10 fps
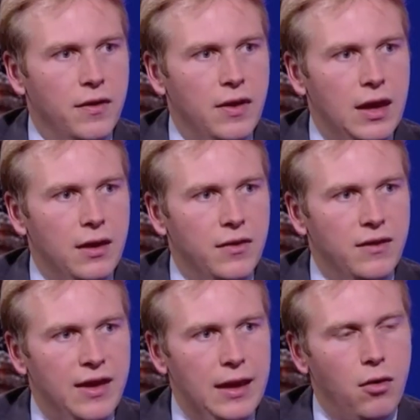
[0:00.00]
that
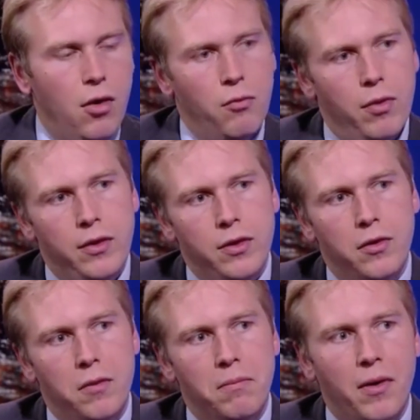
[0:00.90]
they take on, whether
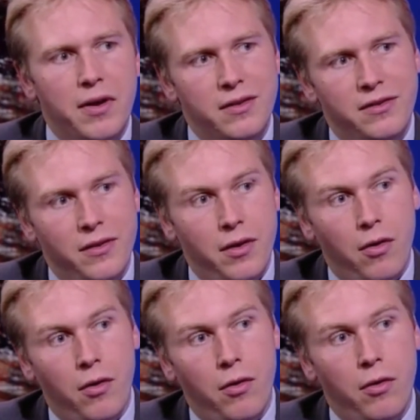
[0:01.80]
you're born into
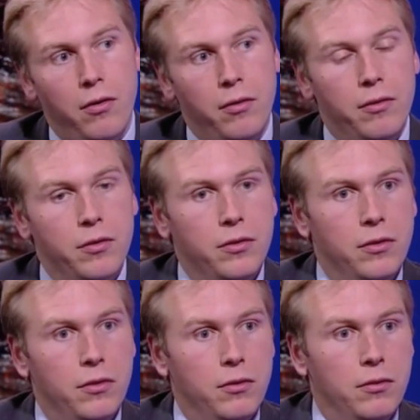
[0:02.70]
it or
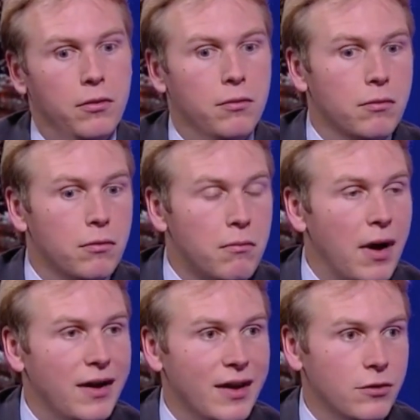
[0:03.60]
you
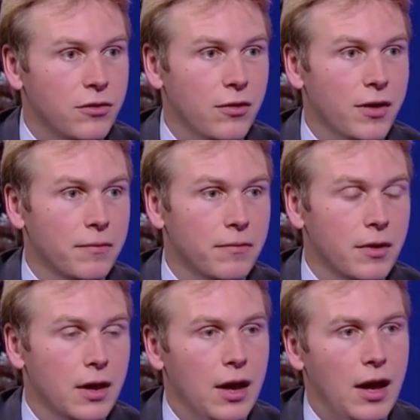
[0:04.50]
marry into it.
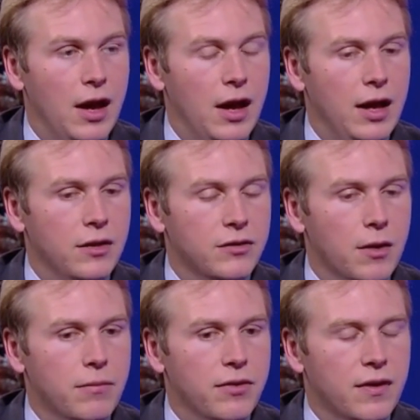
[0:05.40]
It's
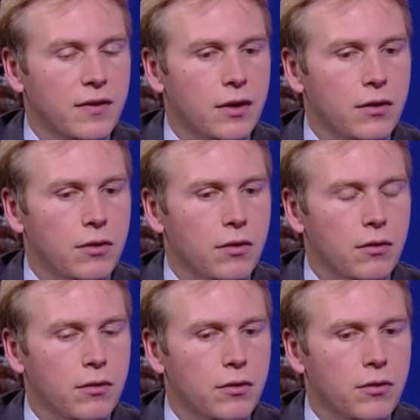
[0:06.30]
something that
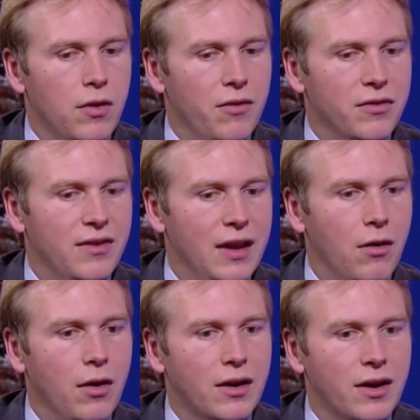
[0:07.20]
you have to
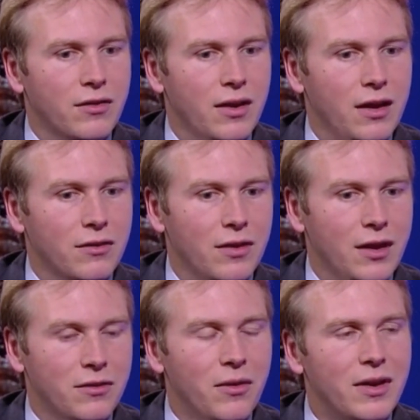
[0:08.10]
take on, and
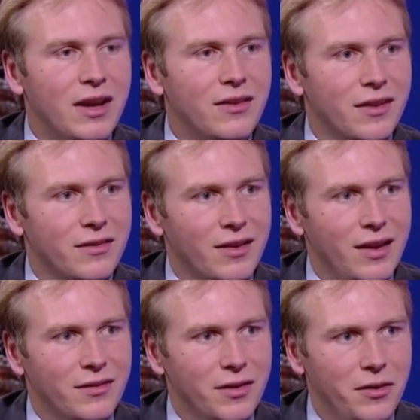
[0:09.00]
it's not easy. It's
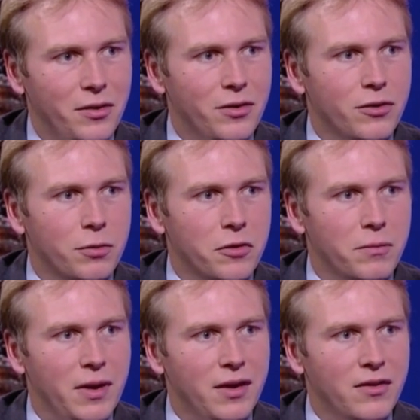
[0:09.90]
a huge
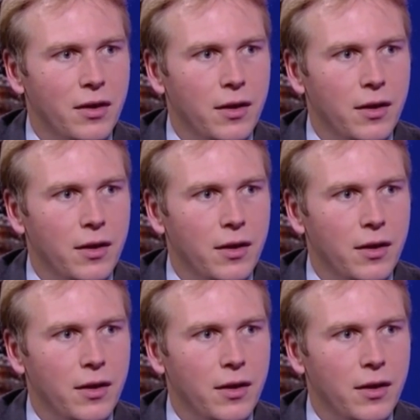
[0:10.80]
responsibility.